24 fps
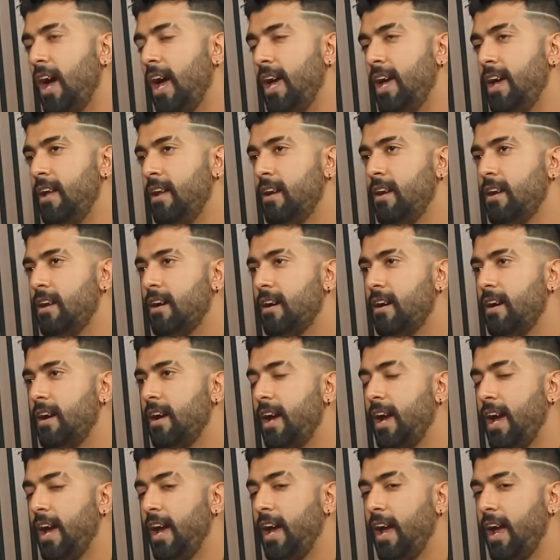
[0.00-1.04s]
And
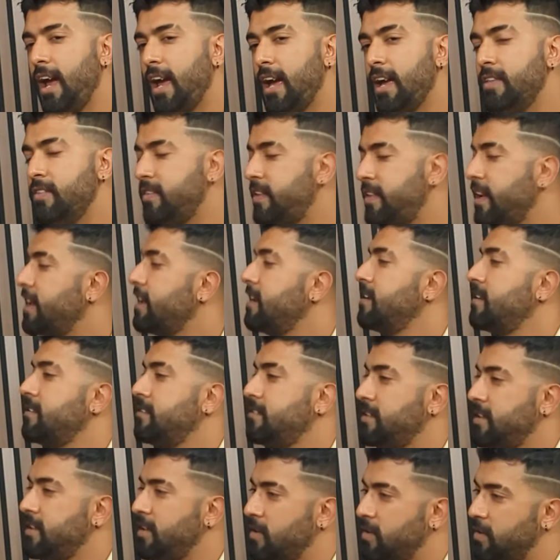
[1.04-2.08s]

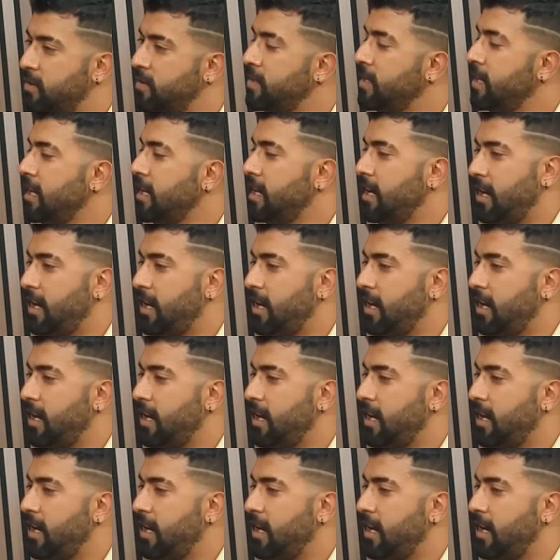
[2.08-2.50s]
then, you know,